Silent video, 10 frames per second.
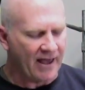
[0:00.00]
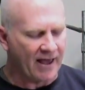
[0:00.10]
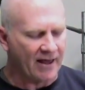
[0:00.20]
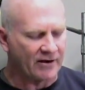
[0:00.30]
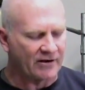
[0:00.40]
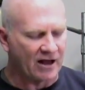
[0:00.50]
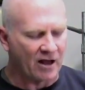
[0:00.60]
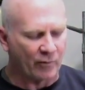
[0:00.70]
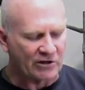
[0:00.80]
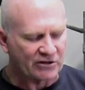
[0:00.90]
And
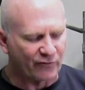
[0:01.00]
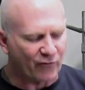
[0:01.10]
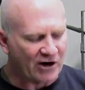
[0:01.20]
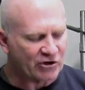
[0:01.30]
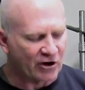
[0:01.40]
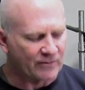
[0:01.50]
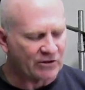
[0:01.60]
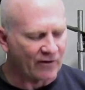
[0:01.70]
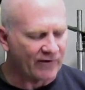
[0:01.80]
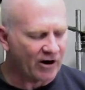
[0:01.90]
with some fresh
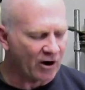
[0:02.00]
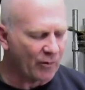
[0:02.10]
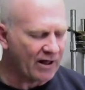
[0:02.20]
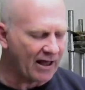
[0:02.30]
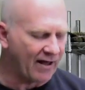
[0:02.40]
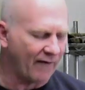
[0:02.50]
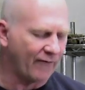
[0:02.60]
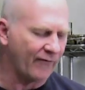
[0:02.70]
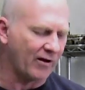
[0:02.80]
herbs over here, we have